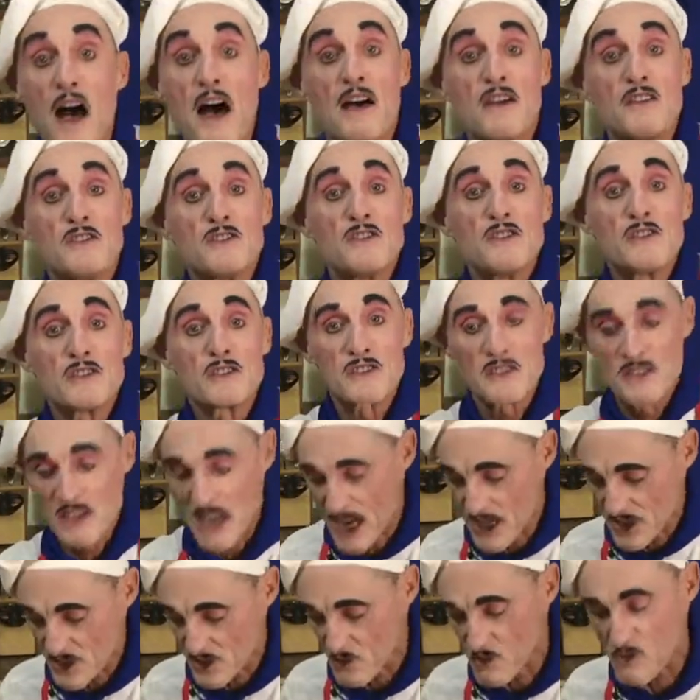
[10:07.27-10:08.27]
this
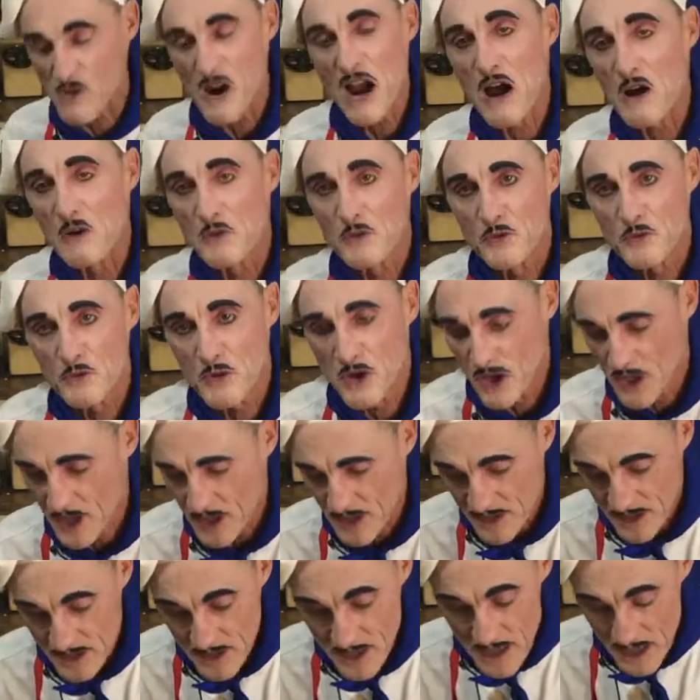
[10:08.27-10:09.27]
nice round one.
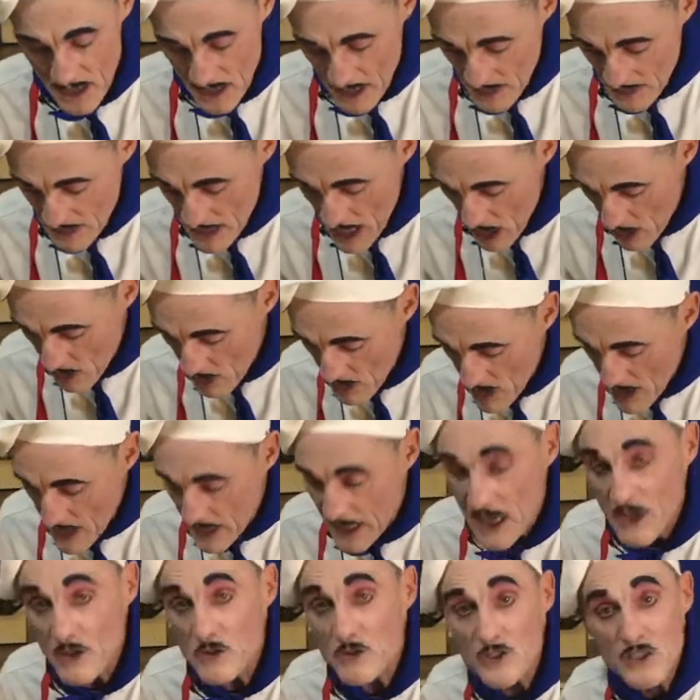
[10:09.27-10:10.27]
Now,
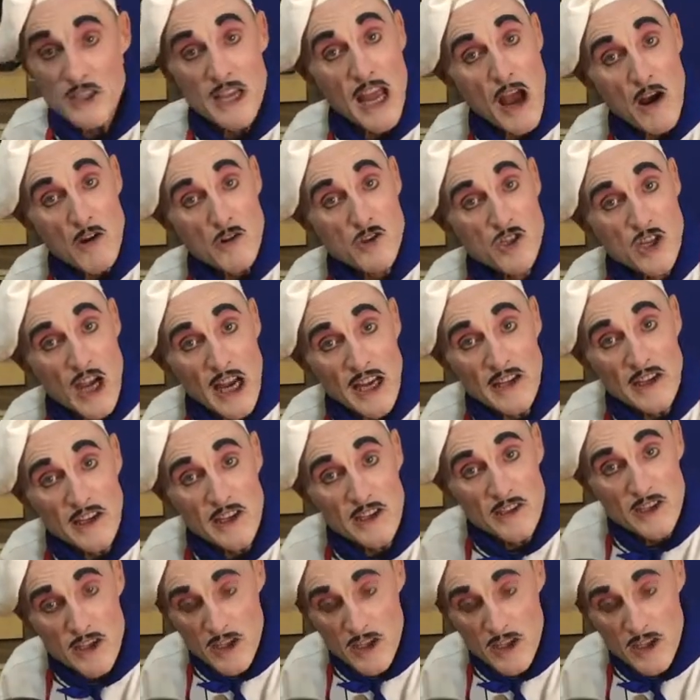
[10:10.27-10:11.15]
can you see how shiny it